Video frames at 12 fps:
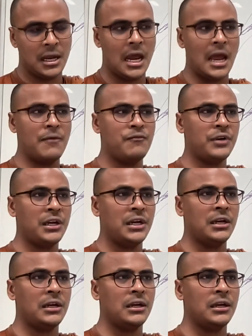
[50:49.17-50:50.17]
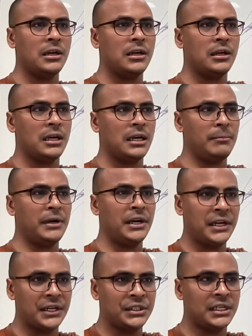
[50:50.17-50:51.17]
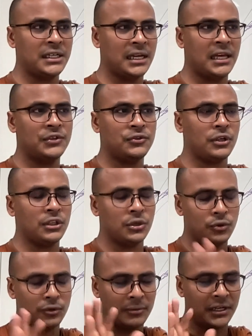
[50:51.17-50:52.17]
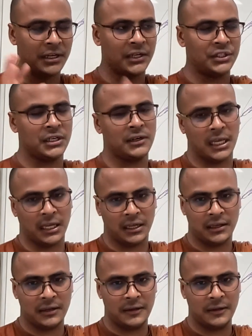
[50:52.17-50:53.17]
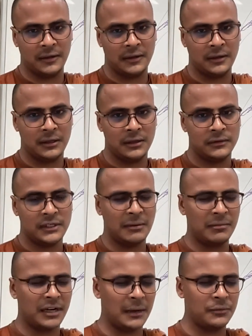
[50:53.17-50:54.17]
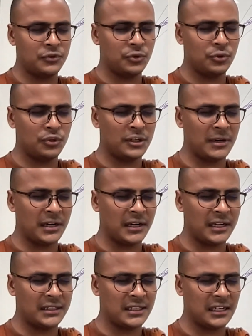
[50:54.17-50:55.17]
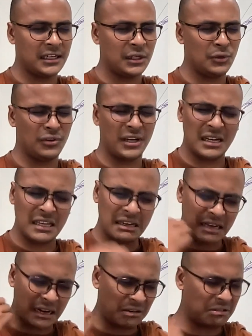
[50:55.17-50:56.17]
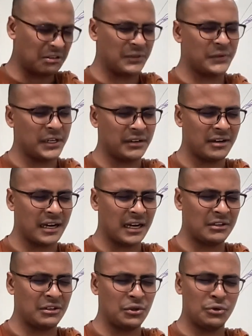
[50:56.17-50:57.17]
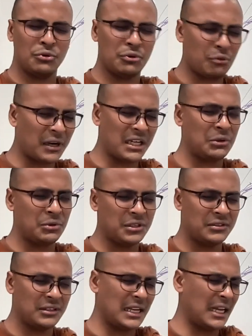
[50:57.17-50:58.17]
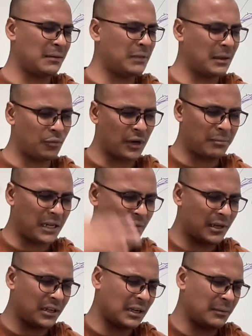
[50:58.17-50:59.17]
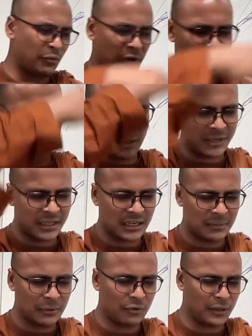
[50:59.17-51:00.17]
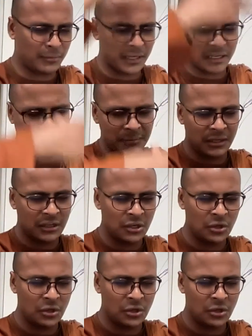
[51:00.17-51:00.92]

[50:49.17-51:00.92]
Every meditation day is not a good meditation day. Sometimes you do the meditation, you really cannot concentrate anything. You don't know what you did. Like one by one coming, one by one coming, one by coming.